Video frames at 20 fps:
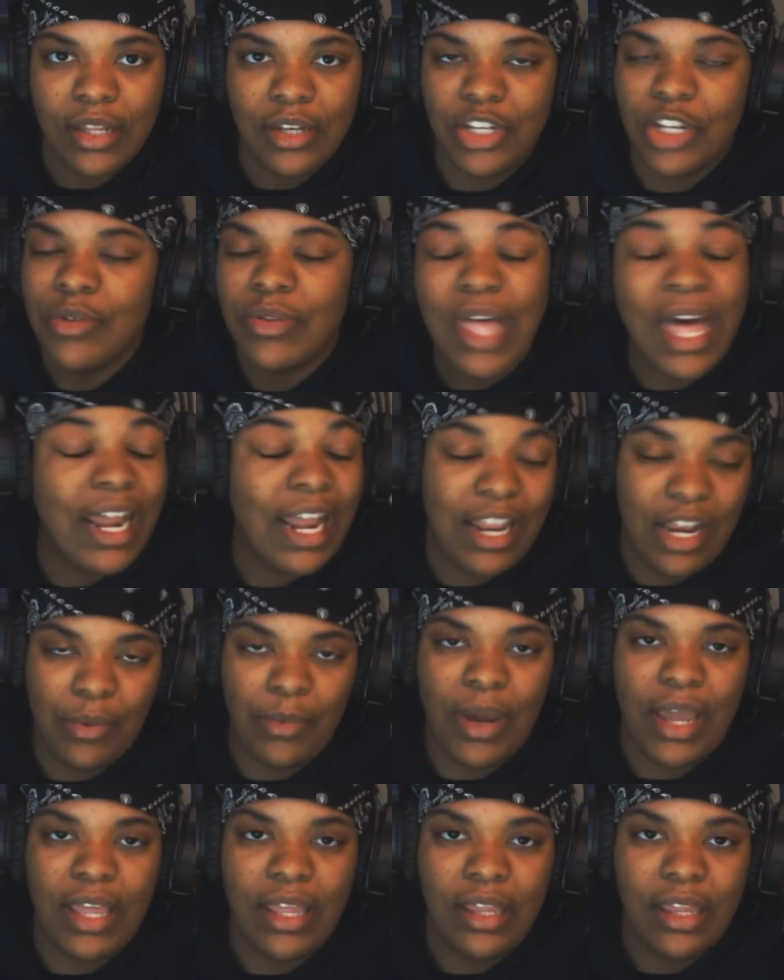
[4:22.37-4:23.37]
Do that
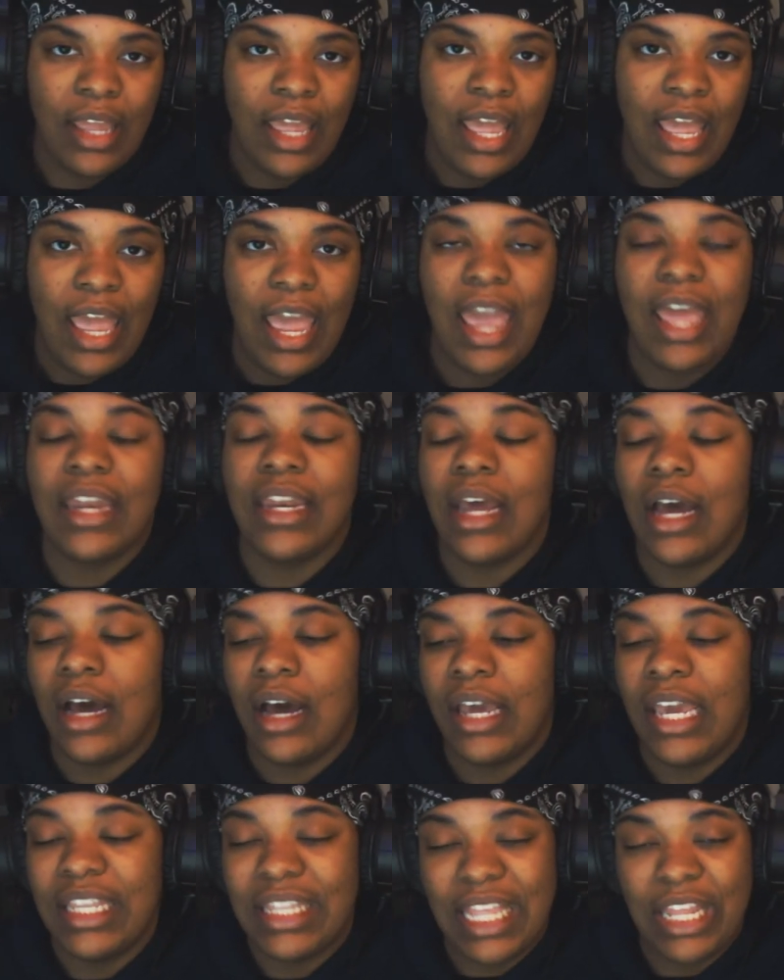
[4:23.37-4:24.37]
anyway. And
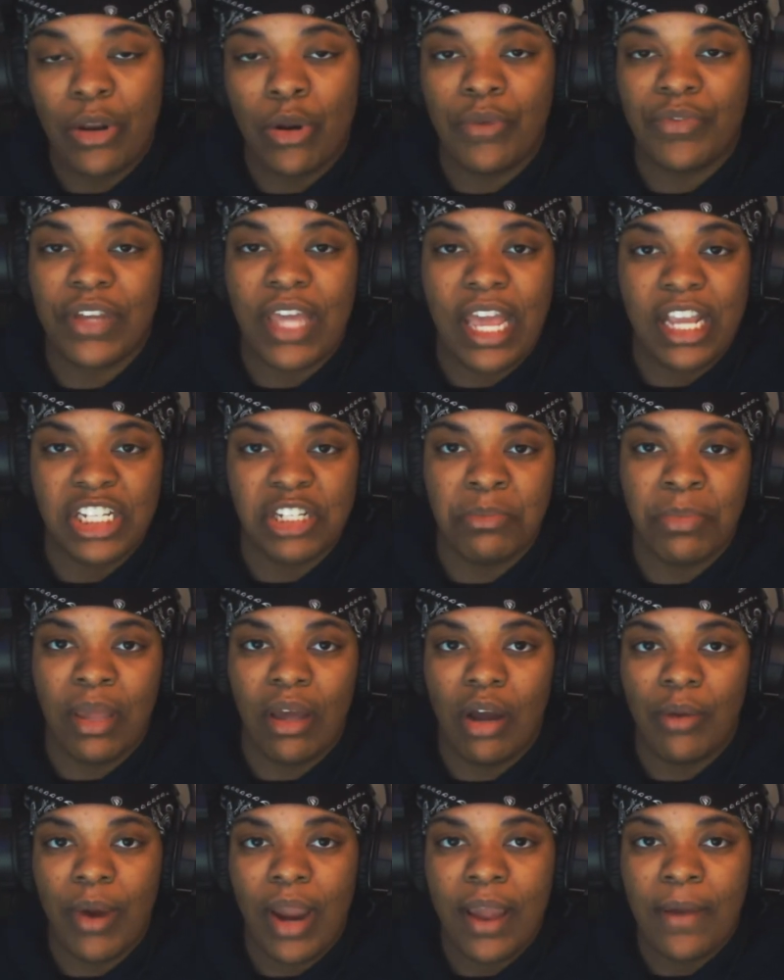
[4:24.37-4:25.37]
hit that notification
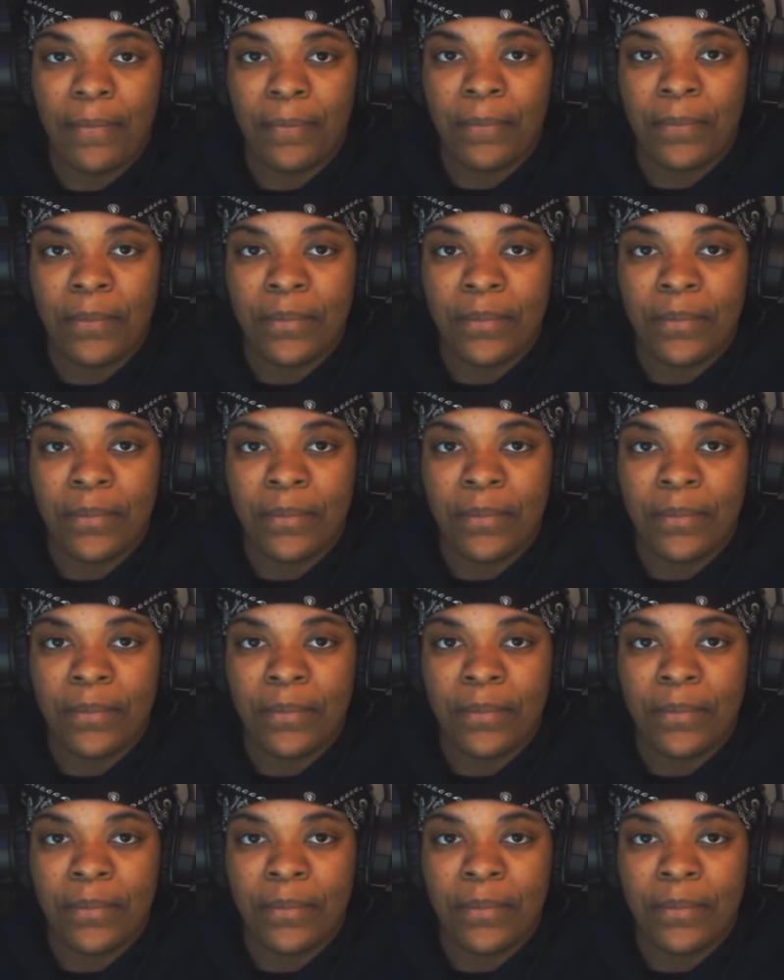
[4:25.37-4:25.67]
bell, all right?